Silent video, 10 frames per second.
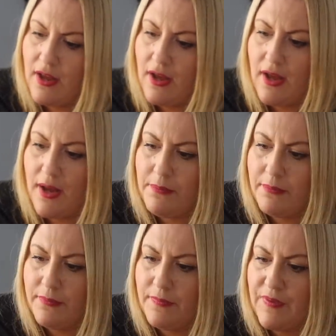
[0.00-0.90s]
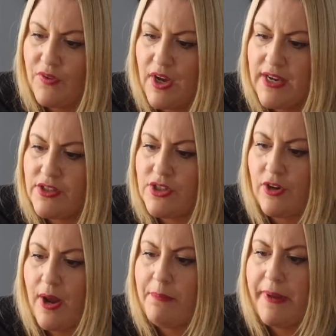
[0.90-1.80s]
They've got
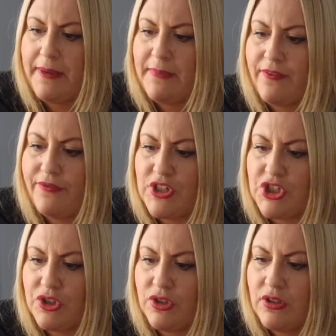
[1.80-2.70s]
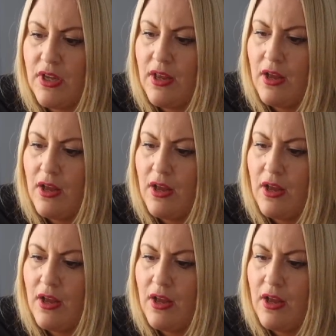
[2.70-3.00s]
Instagram, BAMY Official.